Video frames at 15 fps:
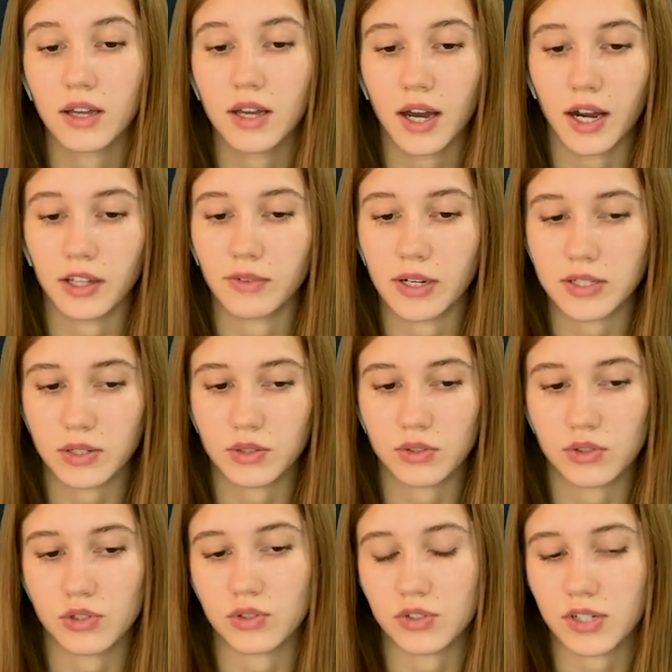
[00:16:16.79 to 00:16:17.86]
I advise you to
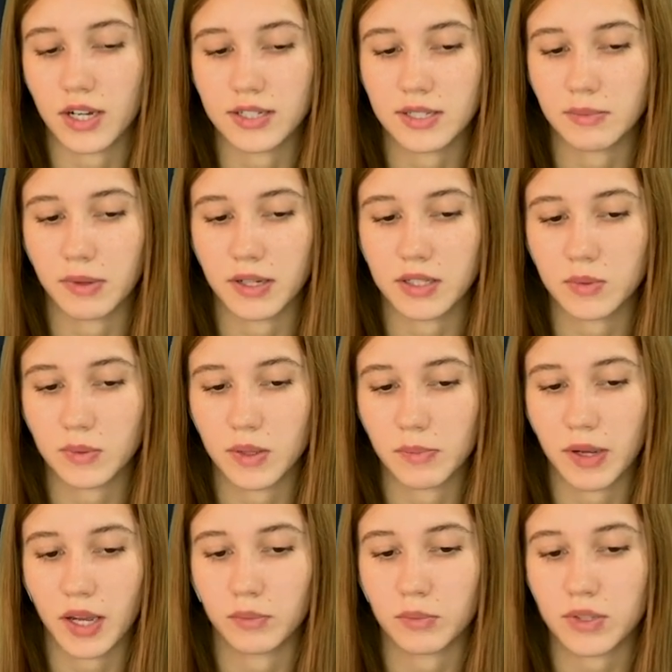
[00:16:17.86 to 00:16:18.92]
choose CancerPass with
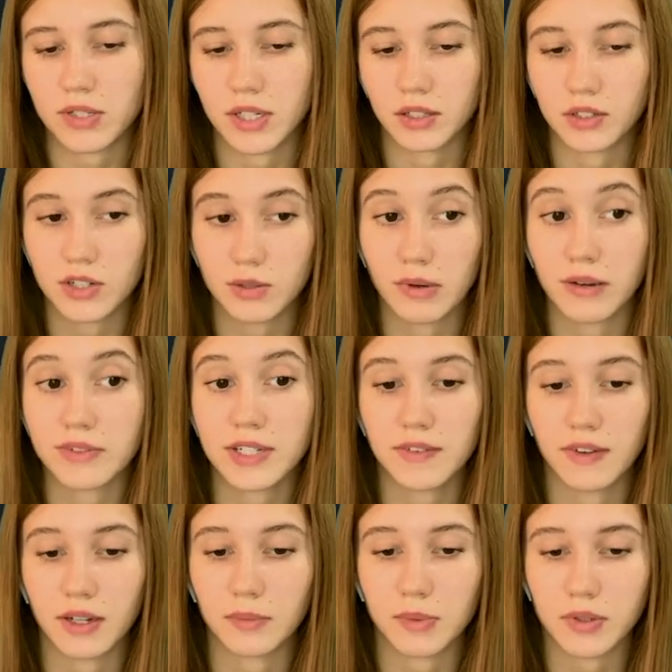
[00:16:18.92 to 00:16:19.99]
payout percentage above
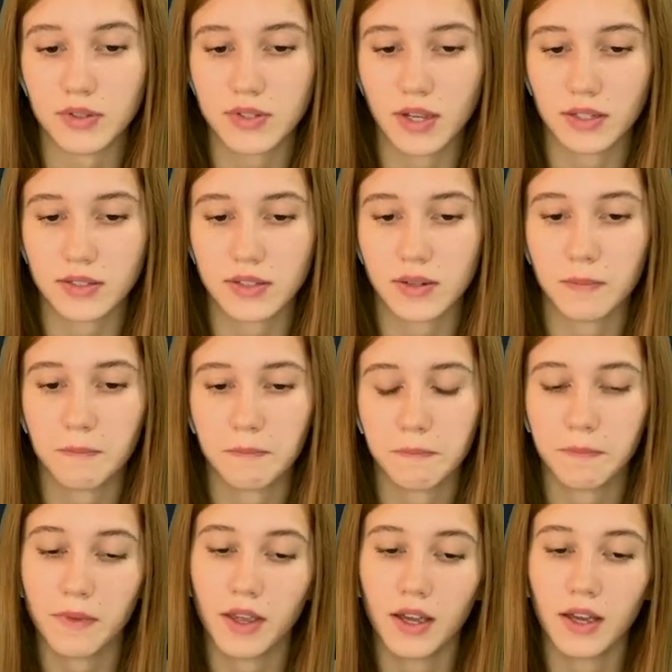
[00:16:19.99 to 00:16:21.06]
78%.
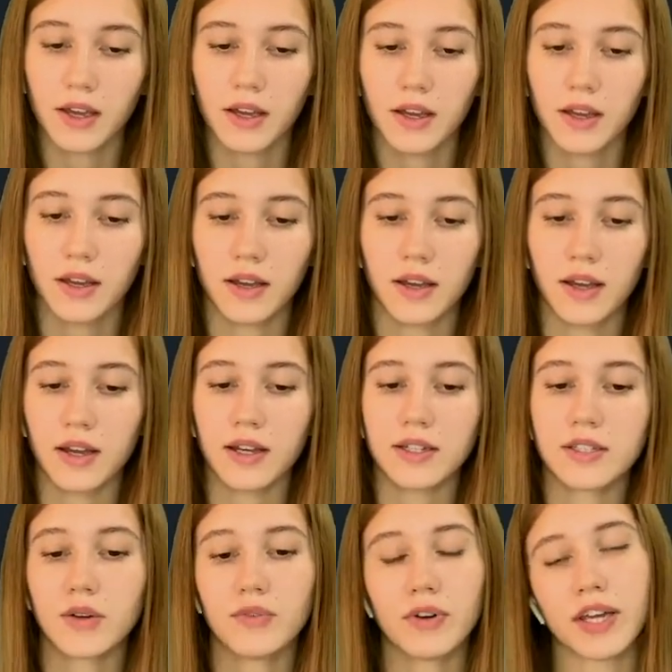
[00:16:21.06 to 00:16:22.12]
And
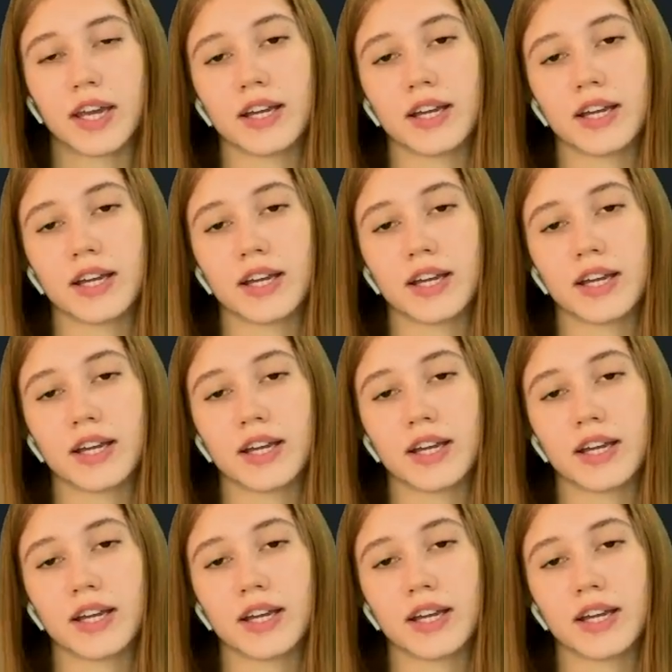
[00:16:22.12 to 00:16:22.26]
don't forget